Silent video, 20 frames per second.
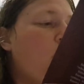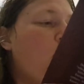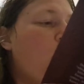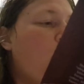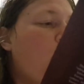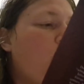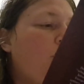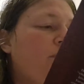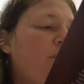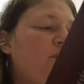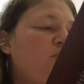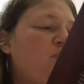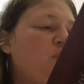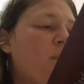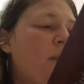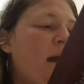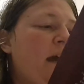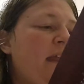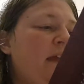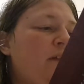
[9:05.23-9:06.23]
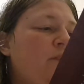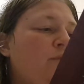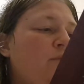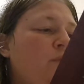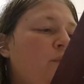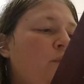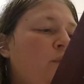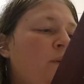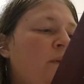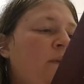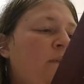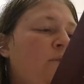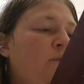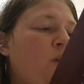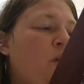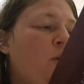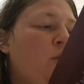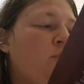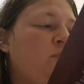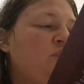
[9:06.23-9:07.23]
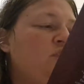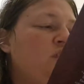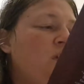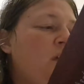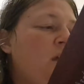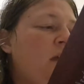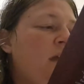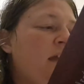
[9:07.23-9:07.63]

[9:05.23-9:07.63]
of the Germanic rune rows